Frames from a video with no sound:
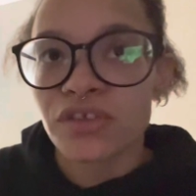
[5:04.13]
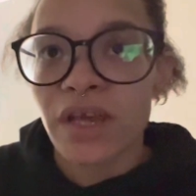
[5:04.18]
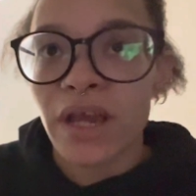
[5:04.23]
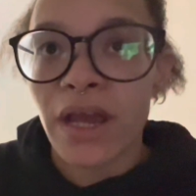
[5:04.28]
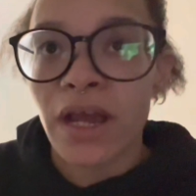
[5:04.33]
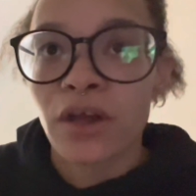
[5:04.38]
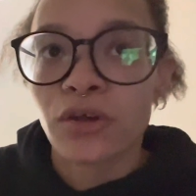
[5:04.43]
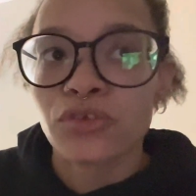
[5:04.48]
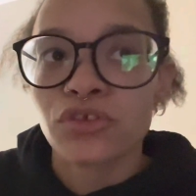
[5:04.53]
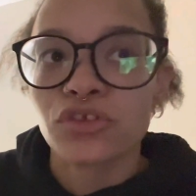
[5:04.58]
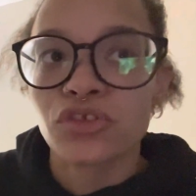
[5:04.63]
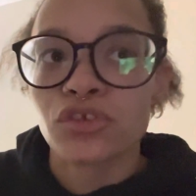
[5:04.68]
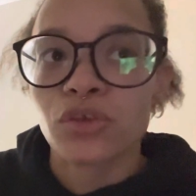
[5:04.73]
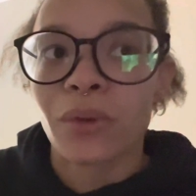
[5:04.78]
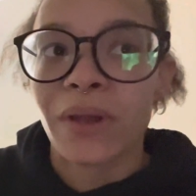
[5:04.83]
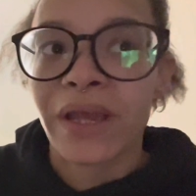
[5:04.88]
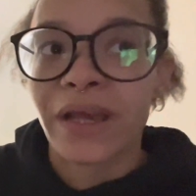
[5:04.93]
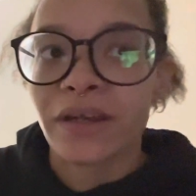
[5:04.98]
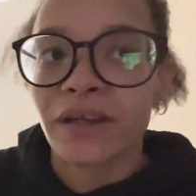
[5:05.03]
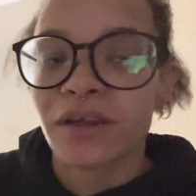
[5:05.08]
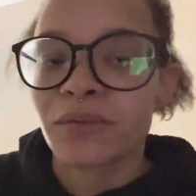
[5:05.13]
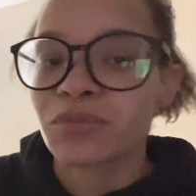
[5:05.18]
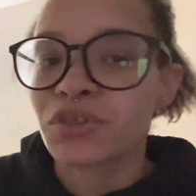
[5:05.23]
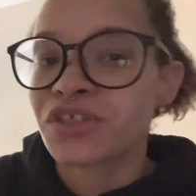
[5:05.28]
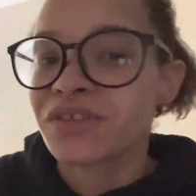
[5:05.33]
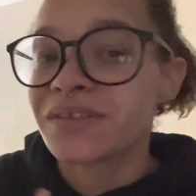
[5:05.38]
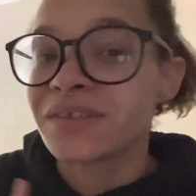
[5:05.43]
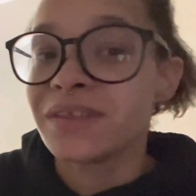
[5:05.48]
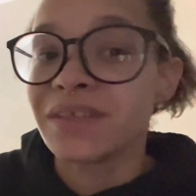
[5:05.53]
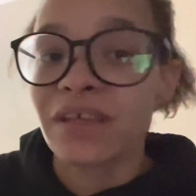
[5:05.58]
house, so I ended up
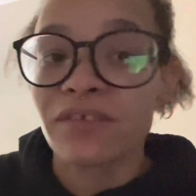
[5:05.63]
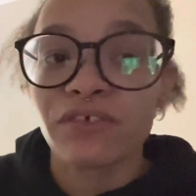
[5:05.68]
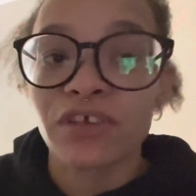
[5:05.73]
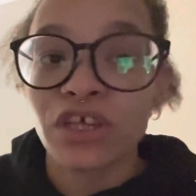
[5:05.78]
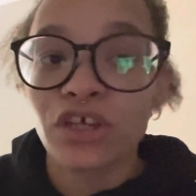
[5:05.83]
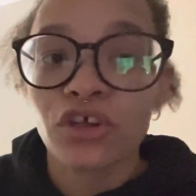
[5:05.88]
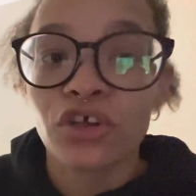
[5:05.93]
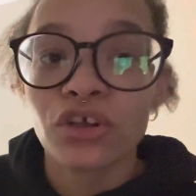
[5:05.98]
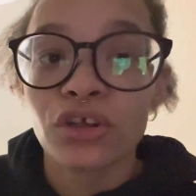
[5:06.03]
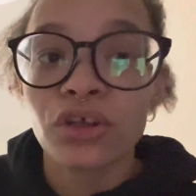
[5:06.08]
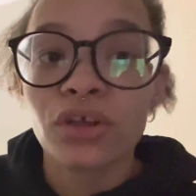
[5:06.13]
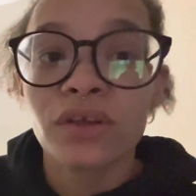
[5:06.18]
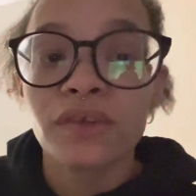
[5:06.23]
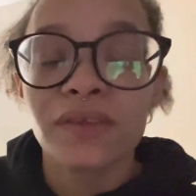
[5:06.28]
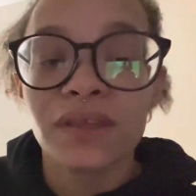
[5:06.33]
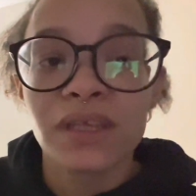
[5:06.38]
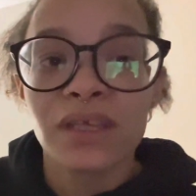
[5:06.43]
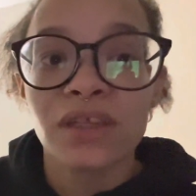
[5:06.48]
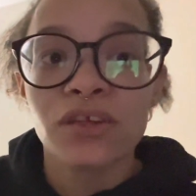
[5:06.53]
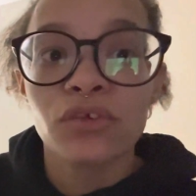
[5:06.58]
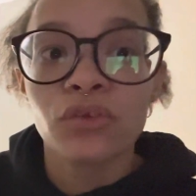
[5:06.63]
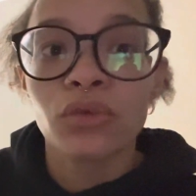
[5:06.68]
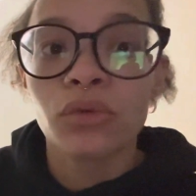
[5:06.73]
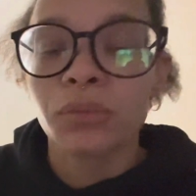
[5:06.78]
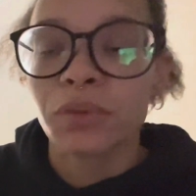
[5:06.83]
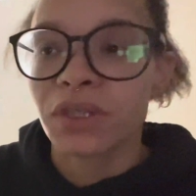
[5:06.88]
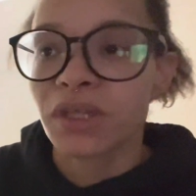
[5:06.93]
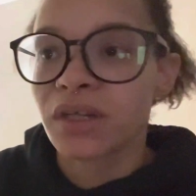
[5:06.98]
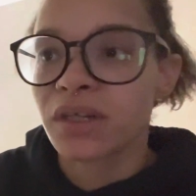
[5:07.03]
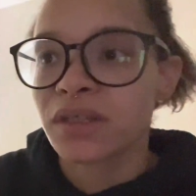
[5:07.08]
just giving her the Kindle
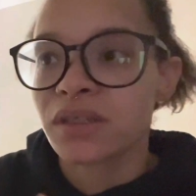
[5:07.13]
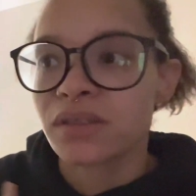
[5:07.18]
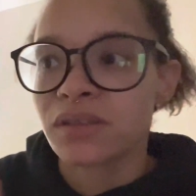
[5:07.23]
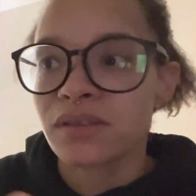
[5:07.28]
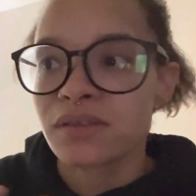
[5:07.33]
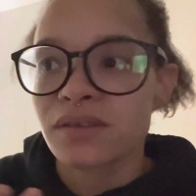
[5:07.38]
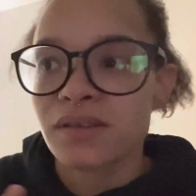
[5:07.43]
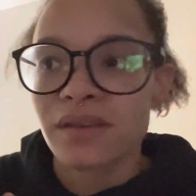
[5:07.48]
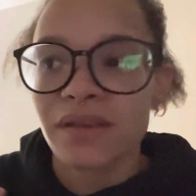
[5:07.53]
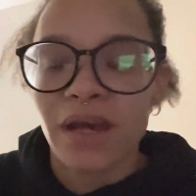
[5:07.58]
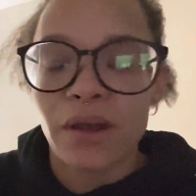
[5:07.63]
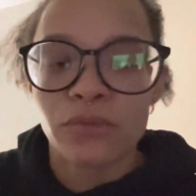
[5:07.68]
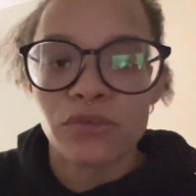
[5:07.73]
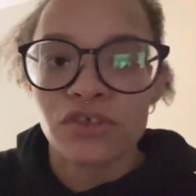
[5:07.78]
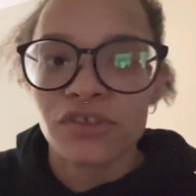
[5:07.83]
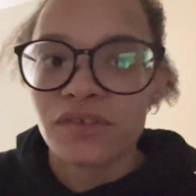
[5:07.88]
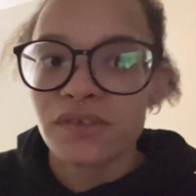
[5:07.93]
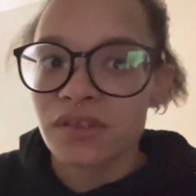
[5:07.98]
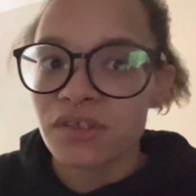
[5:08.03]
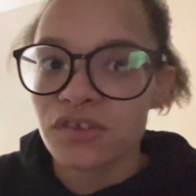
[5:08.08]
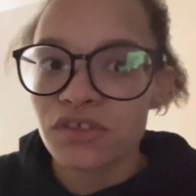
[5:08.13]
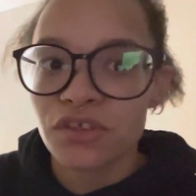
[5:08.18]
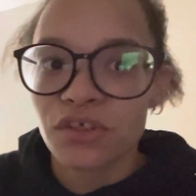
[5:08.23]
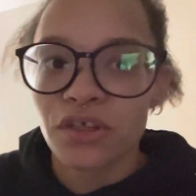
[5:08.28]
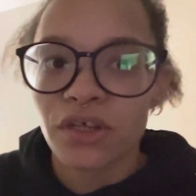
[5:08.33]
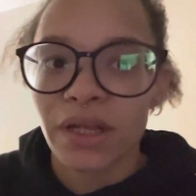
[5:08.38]
because that was just easier,